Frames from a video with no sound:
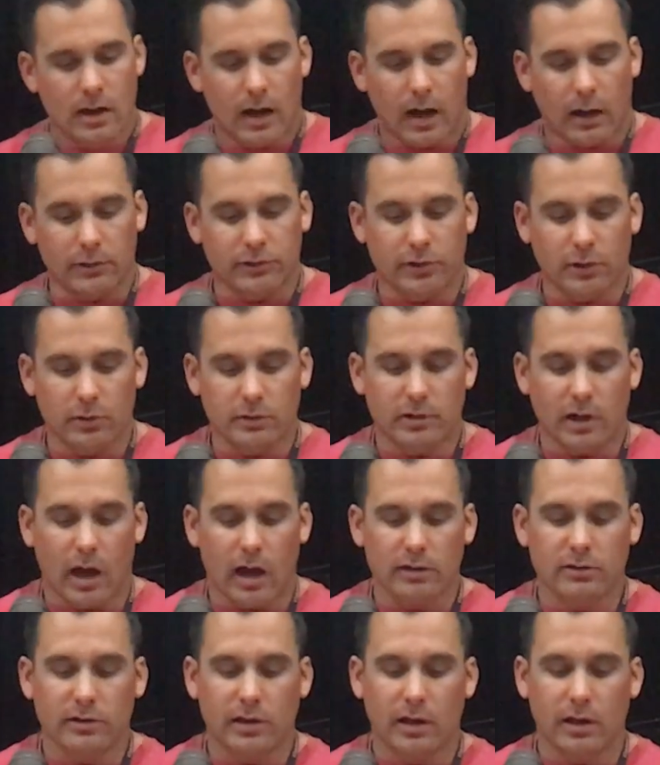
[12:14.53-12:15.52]
I was so
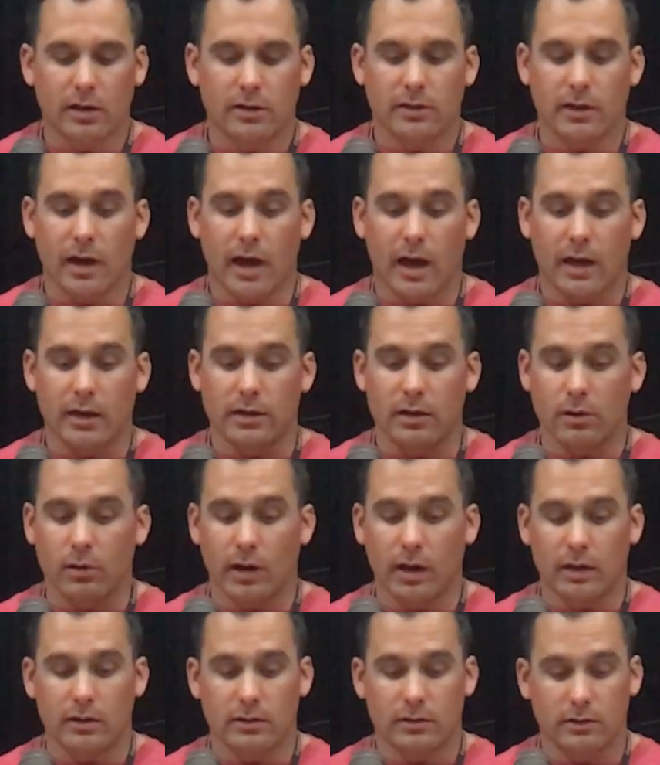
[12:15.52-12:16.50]
intoxicated that I had no
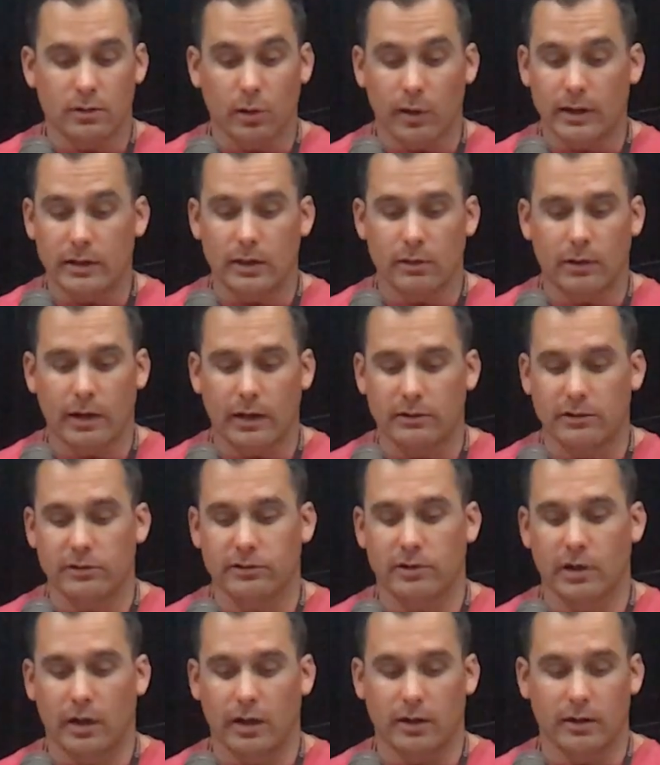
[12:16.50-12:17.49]
idea what I'd just
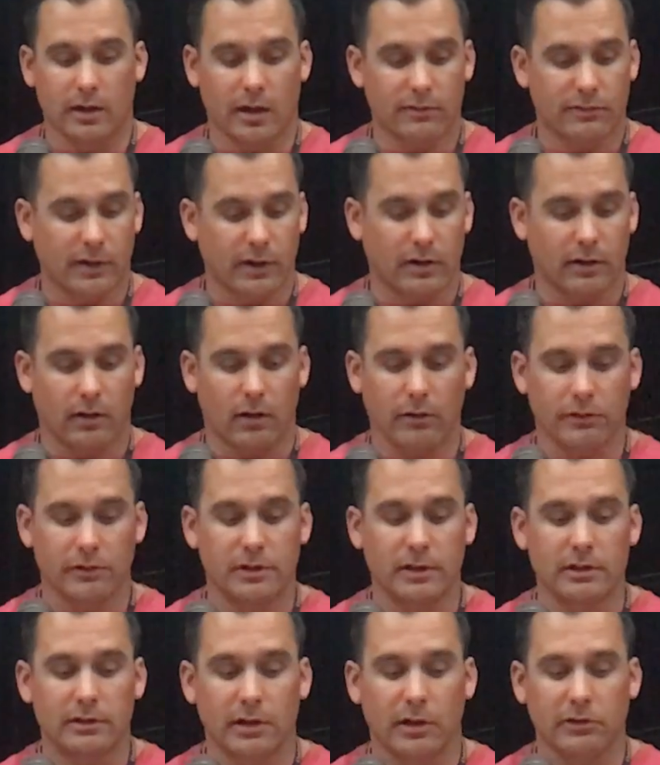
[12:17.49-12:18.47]
done. I found out all the
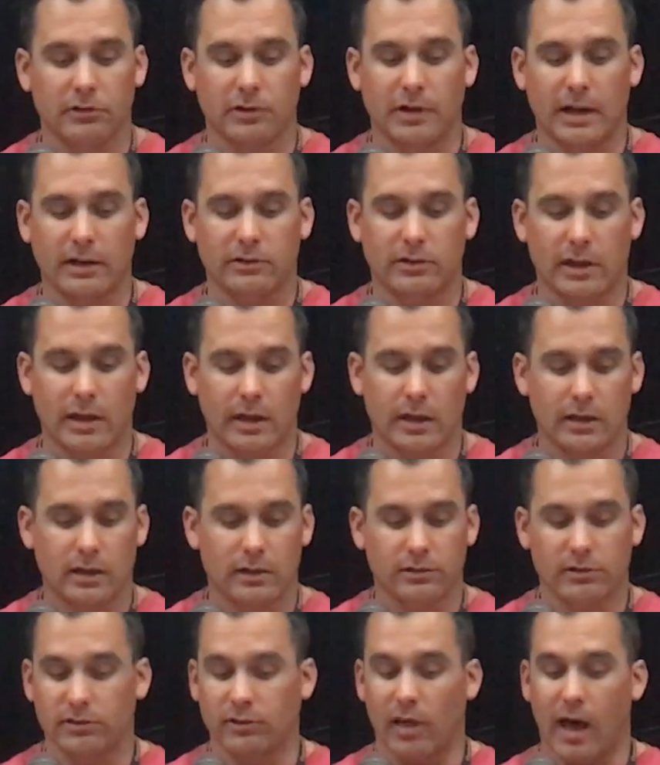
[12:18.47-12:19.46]
details the next day and
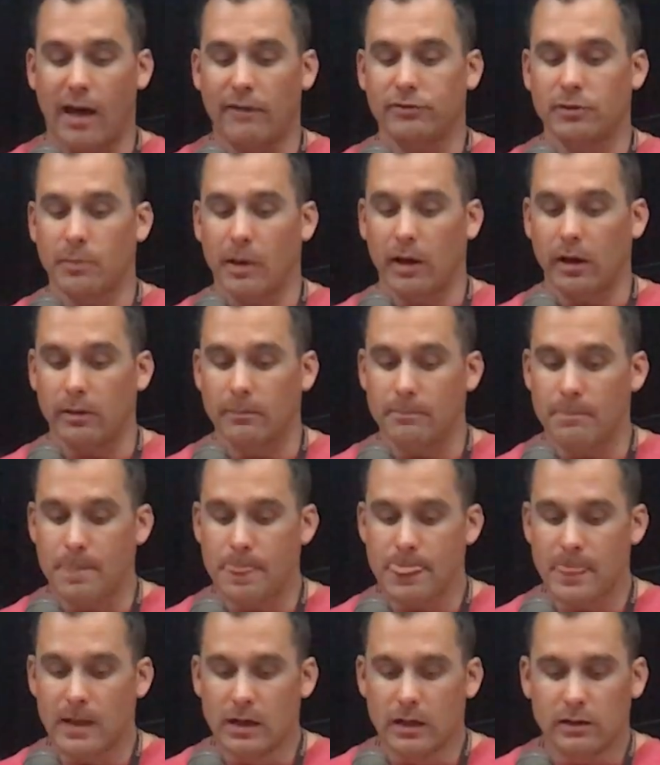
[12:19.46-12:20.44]
just laughed about it.
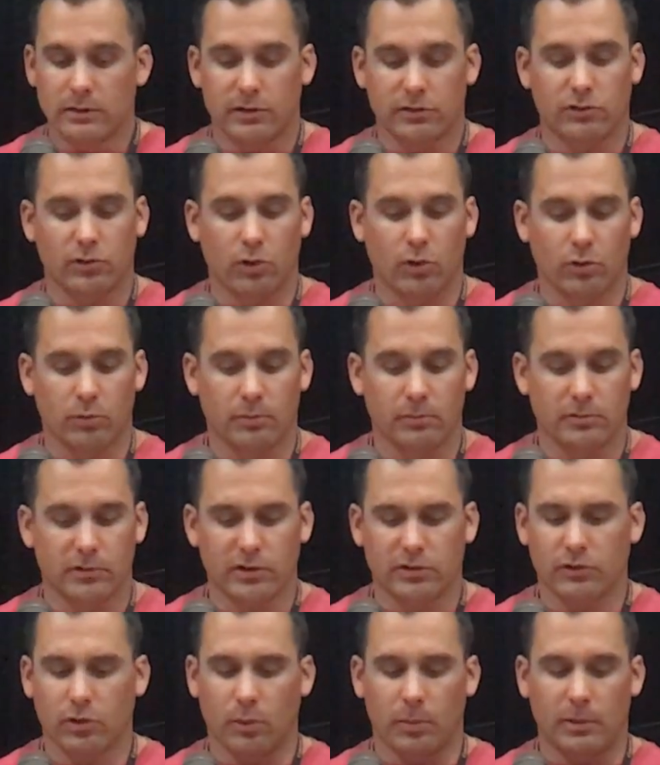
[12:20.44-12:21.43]
This
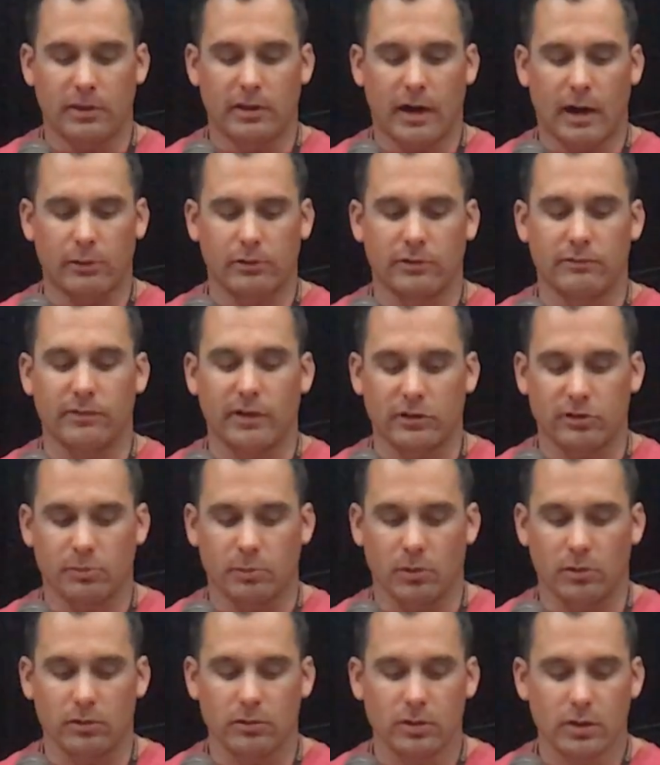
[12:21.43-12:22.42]
told me that I was
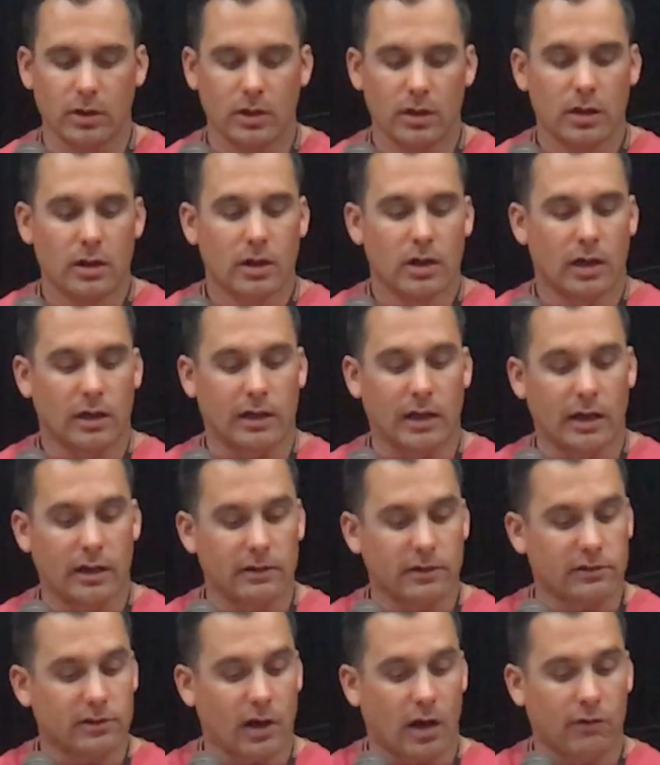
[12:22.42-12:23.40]
invincible. Again,
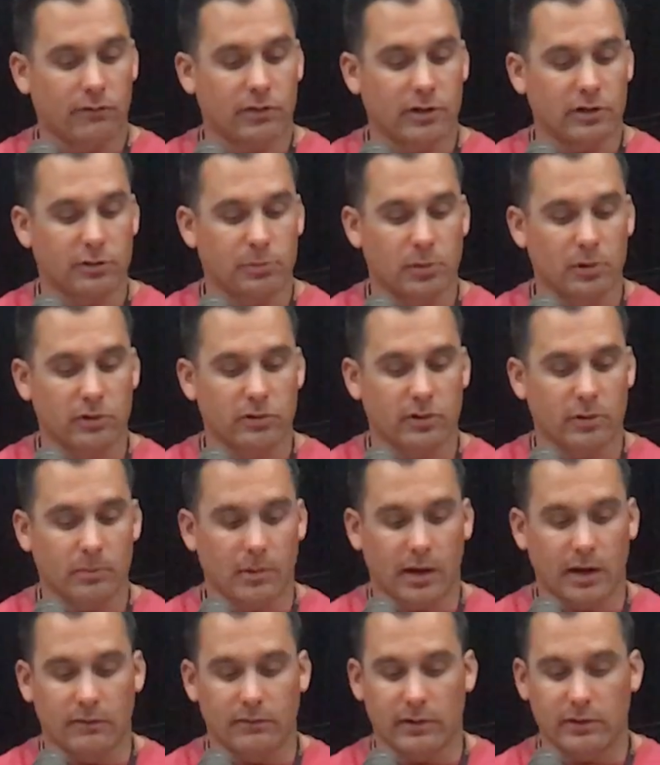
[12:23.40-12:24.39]
this confidence boost in
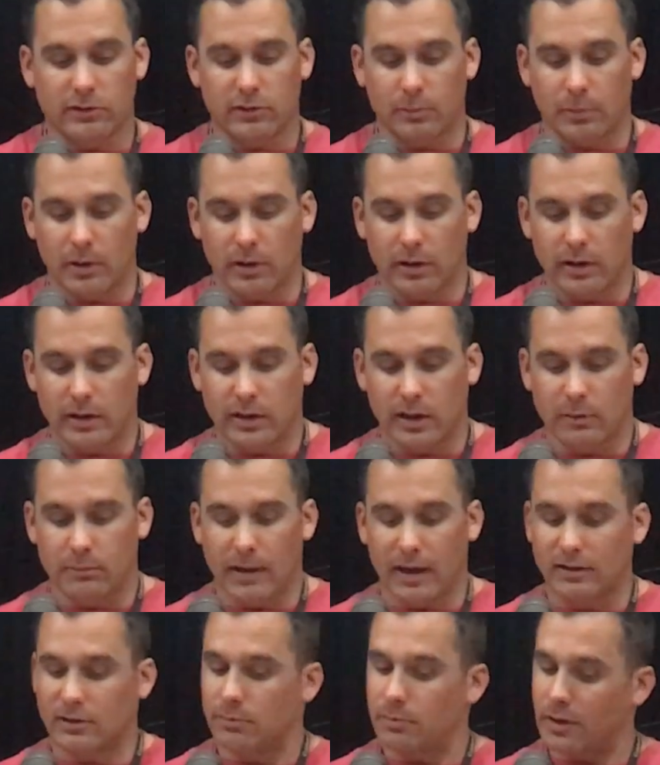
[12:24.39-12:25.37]
my invincibility came
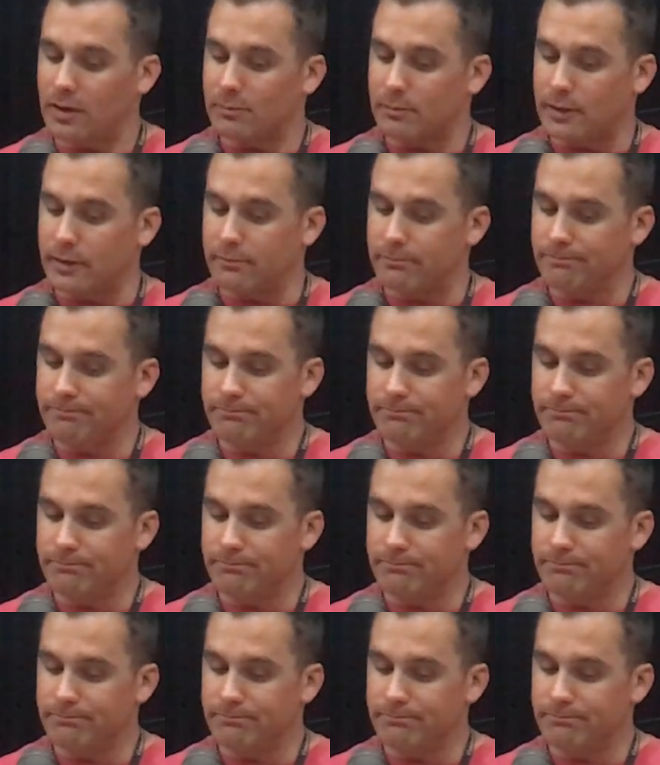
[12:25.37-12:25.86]
back to bite me.